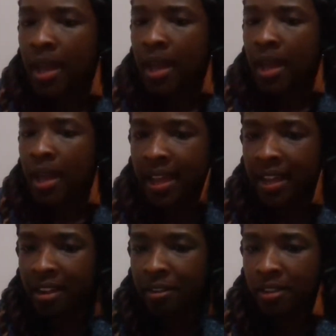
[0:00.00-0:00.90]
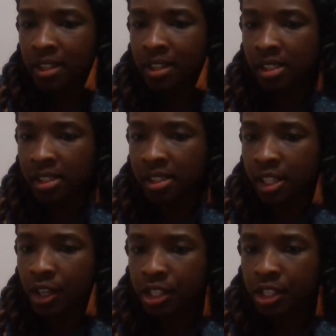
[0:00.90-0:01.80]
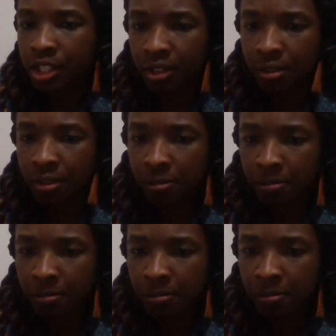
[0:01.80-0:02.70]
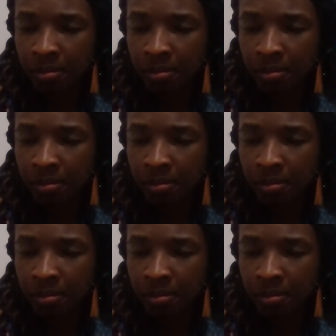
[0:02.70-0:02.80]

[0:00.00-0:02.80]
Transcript: you have your circle.